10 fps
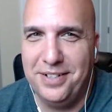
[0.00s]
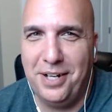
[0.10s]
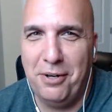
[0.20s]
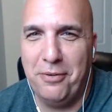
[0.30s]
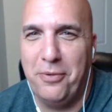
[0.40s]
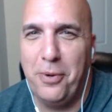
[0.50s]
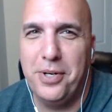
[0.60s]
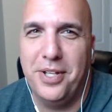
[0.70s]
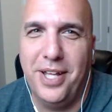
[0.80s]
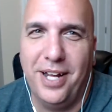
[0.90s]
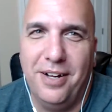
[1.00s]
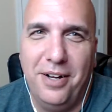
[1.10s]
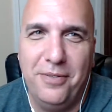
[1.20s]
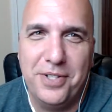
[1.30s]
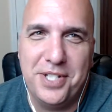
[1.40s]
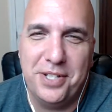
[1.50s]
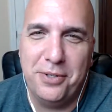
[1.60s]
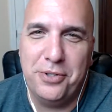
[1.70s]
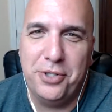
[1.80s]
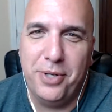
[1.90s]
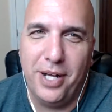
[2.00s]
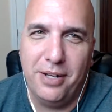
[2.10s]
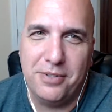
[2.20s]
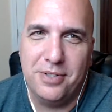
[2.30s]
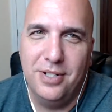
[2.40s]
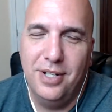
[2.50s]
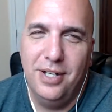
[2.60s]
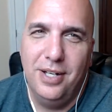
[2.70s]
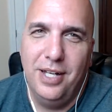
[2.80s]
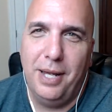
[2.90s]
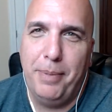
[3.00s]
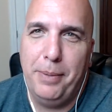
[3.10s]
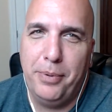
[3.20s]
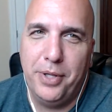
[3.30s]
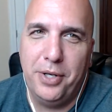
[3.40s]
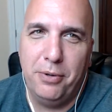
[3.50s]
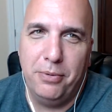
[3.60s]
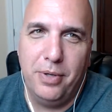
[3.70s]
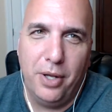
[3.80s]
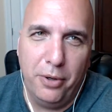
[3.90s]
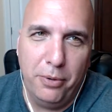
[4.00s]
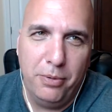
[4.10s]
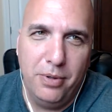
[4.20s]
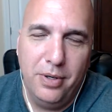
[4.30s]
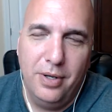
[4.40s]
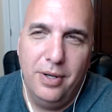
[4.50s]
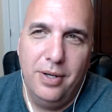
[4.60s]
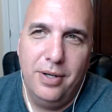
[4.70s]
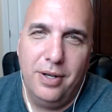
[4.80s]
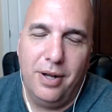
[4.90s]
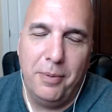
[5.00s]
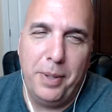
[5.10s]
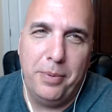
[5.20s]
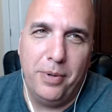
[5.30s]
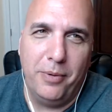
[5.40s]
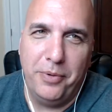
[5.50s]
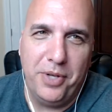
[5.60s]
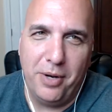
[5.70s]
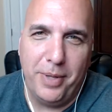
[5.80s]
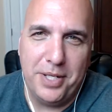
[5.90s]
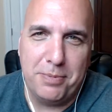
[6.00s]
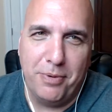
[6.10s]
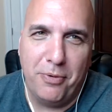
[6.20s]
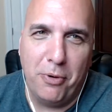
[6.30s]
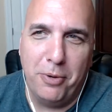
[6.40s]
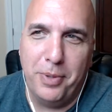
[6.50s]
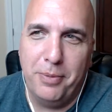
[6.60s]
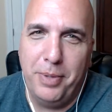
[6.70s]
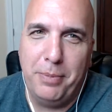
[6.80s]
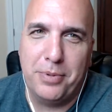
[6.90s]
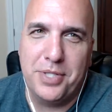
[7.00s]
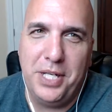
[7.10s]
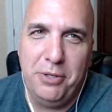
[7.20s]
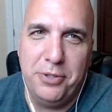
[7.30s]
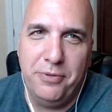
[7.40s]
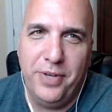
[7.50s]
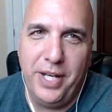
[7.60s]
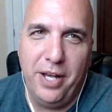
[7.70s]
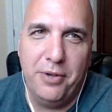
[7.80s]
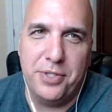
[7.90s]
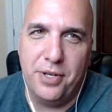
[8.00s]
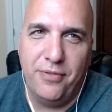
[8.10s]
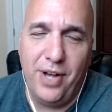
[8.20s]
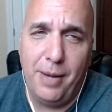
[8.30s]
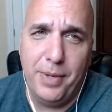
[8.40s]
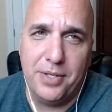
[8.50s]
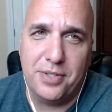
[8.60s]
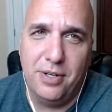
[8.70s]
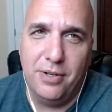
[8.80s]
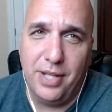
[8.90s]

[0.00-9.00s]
I look forward to that. I love to see those shootouts. And people that don't know, a lot of people, and we've talked about this before, but people see YouTube videos and they're 5 minutes long.